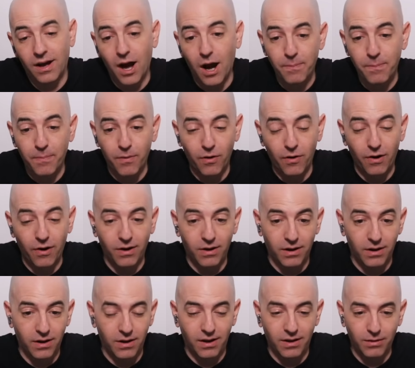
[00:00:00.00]
upper
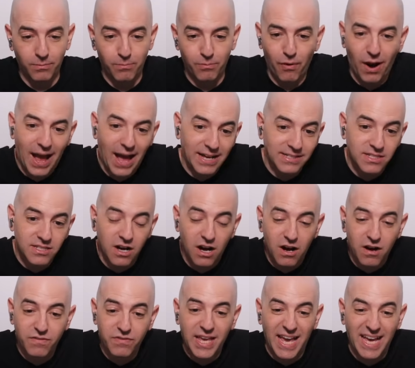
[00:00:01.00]
uh, brass
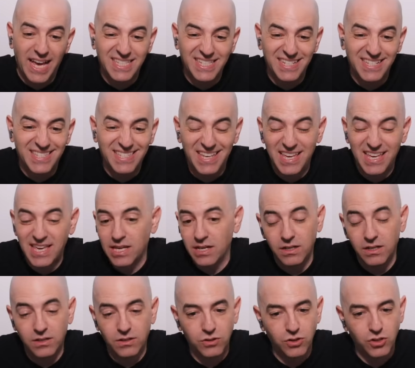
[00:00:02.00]
of the SEC
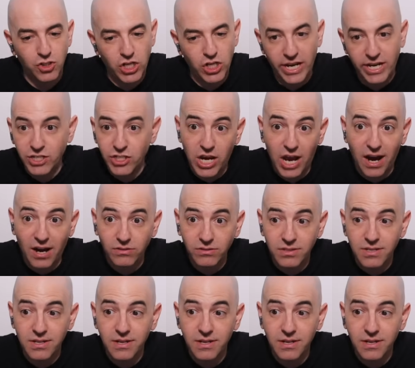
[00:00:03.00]
change out.